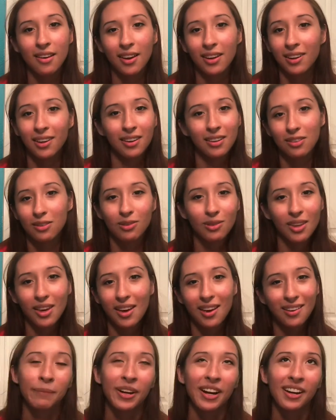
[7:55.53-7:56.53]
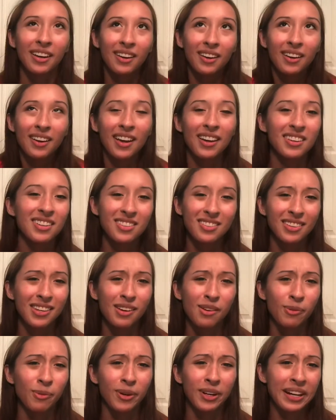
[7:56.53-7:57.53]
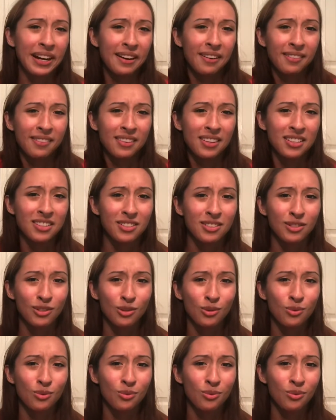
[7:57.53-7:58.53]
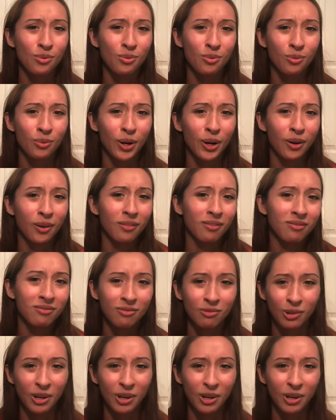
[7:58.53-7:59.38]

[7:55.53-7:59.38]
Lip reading: I can't do that, but I can like work out and just do run,